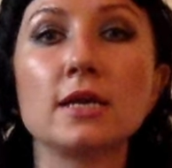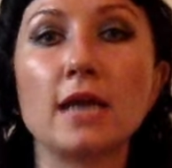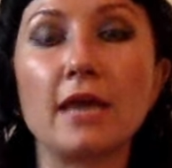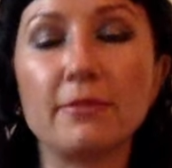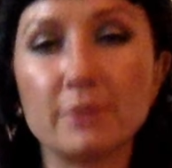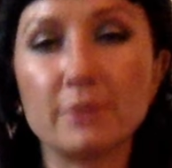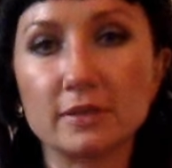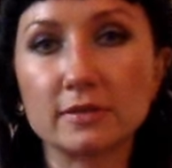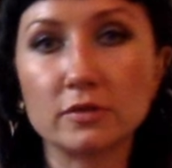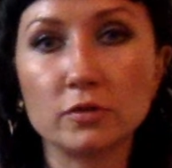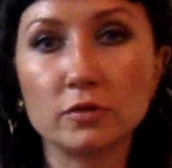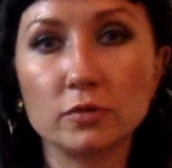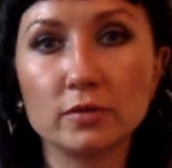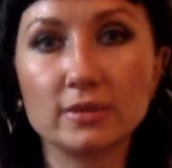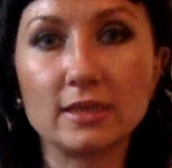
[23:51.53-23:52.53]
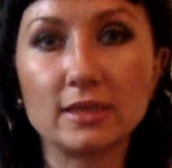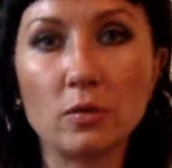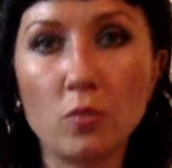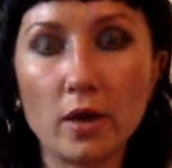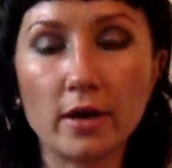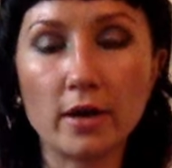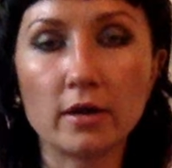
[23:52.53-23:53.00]
And person who is
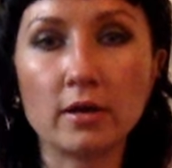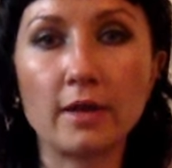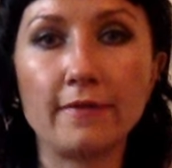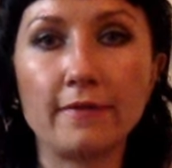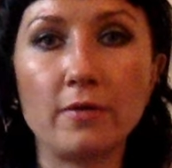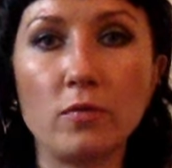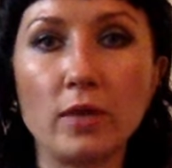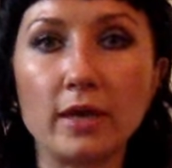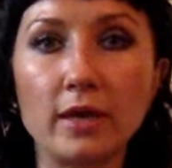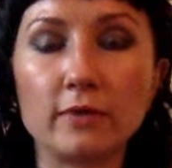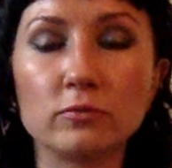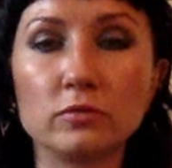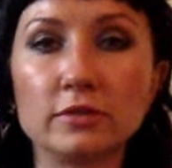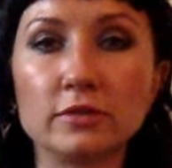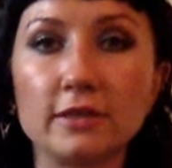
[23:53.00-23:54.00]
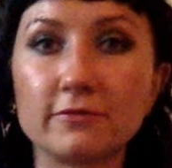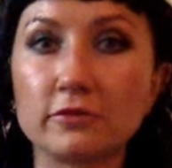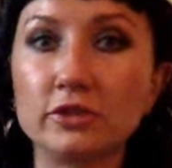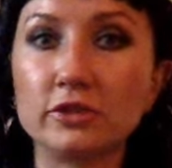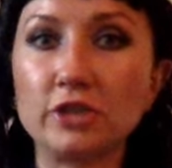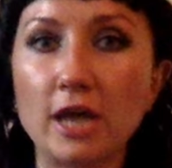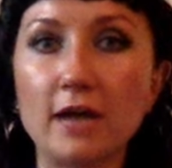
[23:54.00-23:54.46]
aware and awakened will never
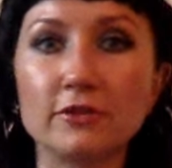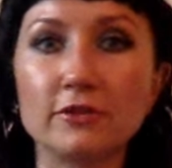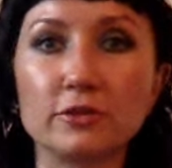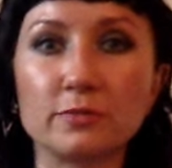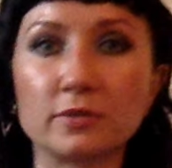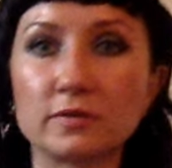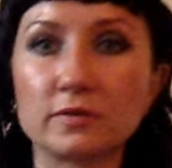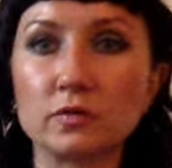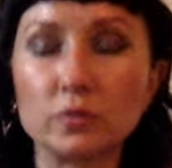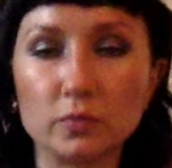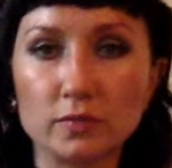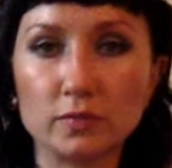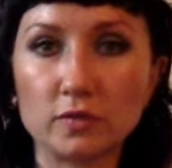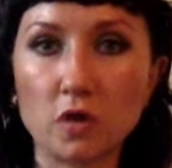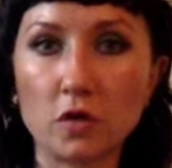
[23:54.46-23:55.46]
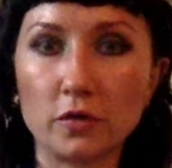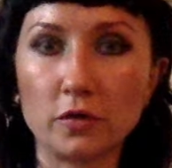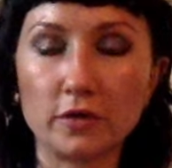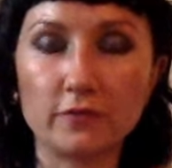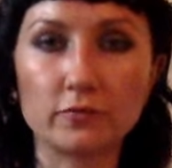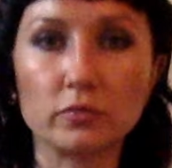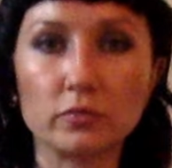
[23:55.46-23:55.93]
judge a person who is going
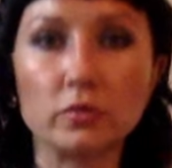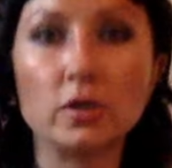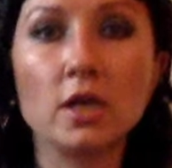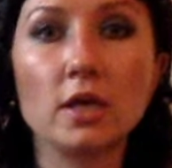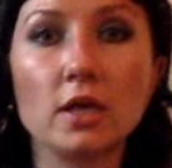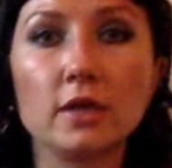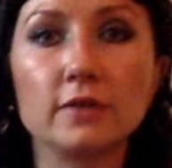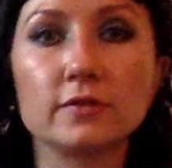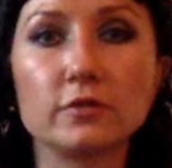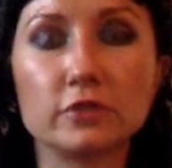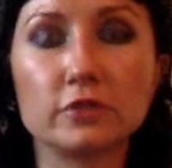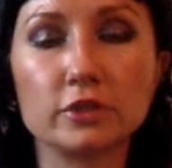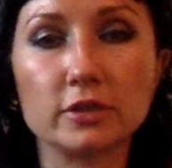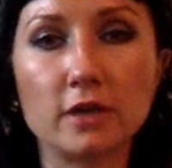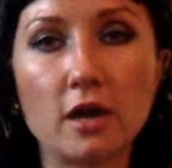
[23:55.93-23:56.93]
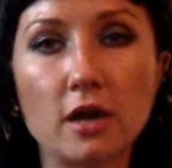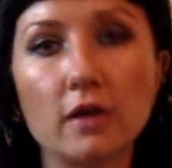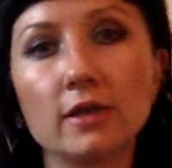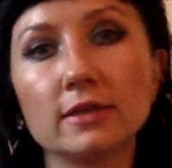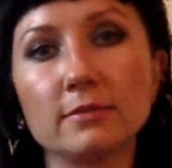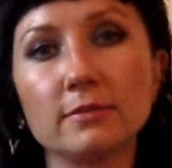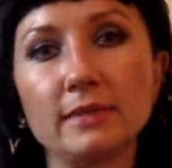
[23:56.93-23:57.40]
through such a
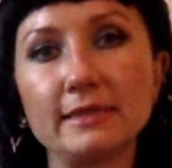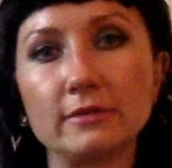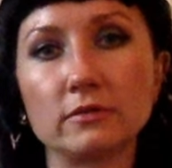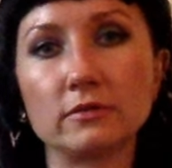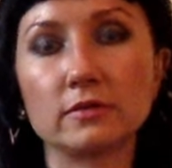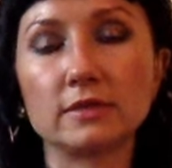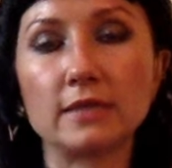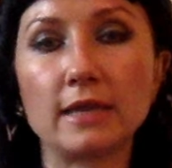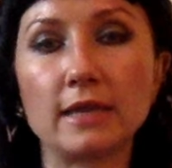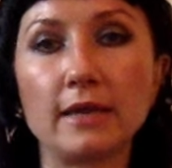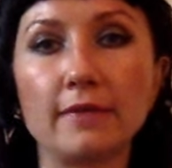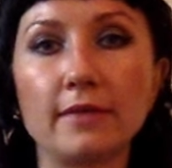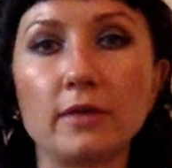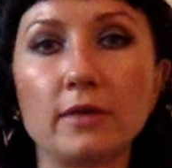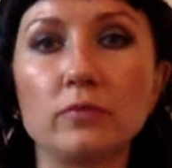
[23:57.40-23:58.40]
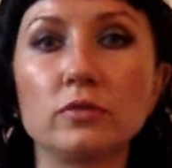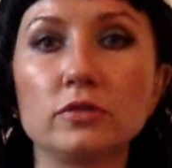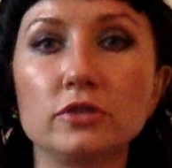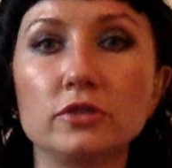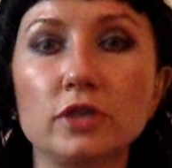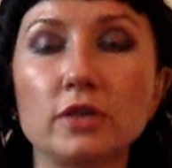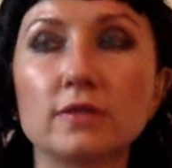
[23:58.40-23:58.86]
hard mental state. They will
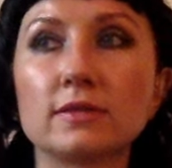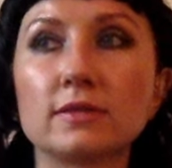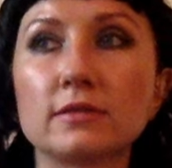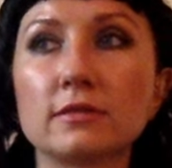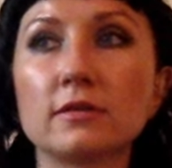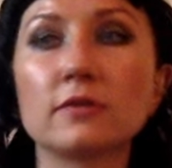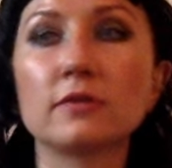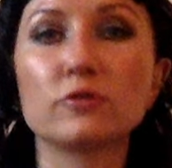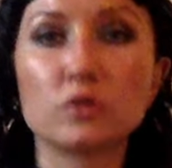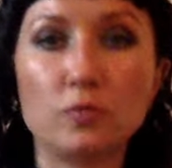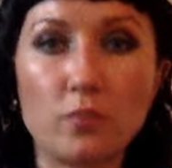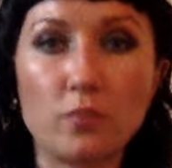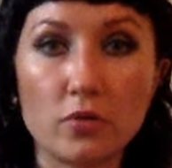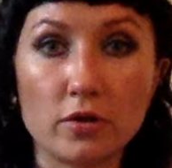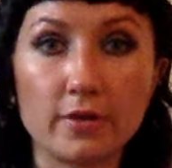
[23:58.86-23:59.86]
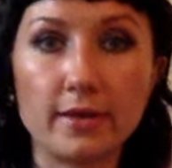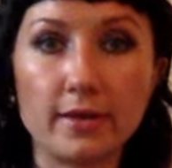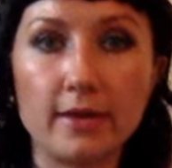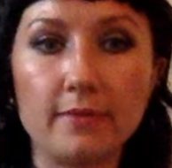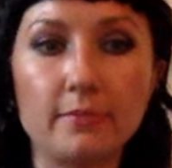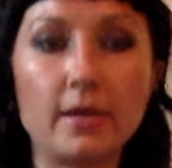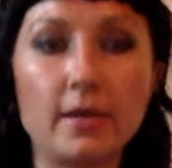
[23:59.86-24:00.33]
just support
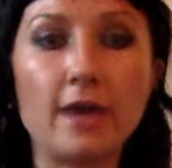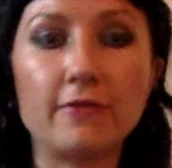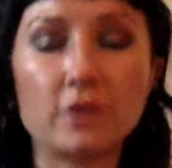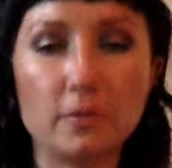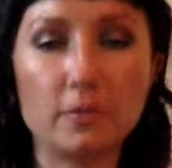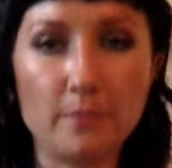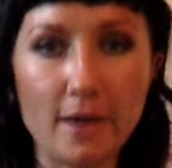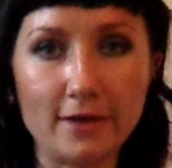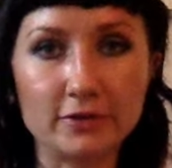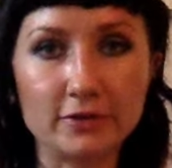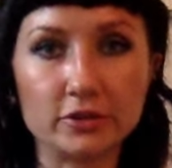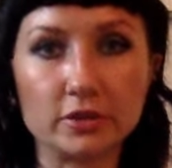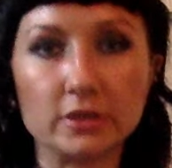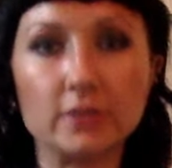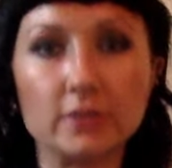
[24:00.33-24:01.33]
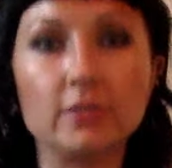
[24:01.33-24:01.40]
them, have compassion,